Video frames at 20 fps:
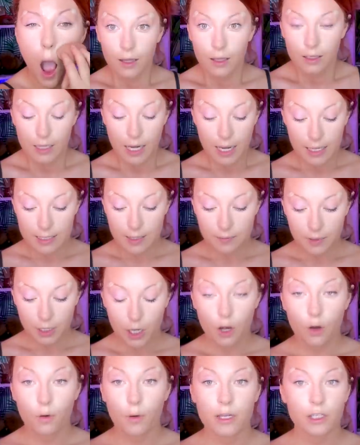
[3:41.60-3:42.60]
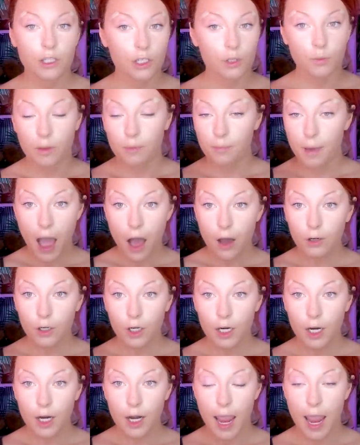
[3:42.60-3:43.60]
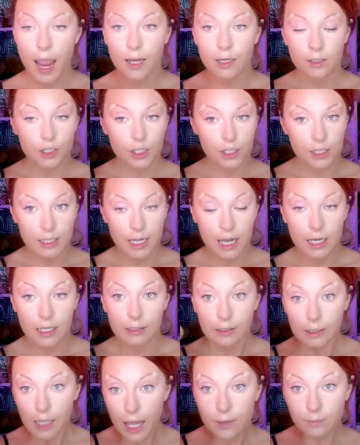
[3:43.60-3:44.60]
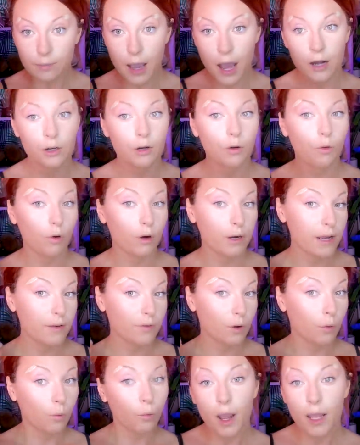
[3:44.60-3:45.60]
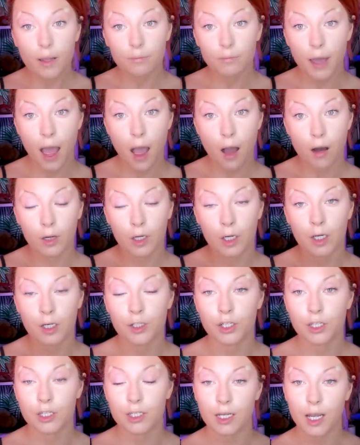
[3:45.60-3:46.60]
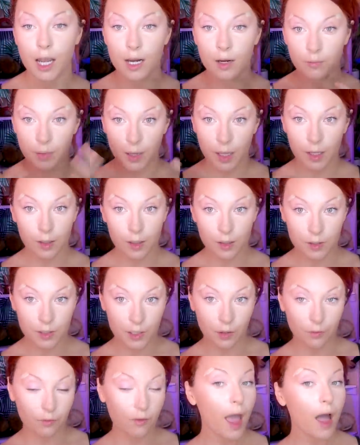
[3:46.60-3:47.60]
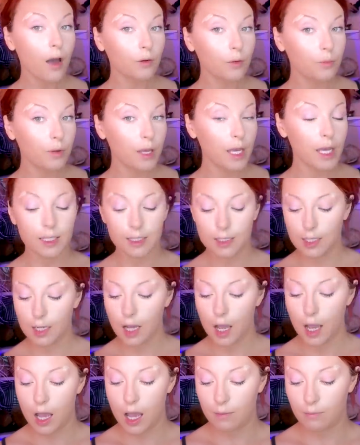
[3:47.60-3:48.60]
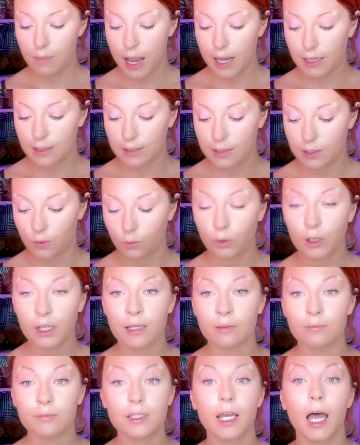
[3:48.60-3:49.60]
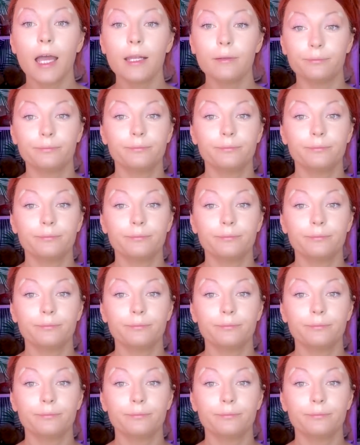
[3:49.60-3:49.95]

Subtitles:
Next, I'm gonna go in just with powder and just get a light powder or even a white powder just to kind of pale yourself out a bit. Mine is the William Tut.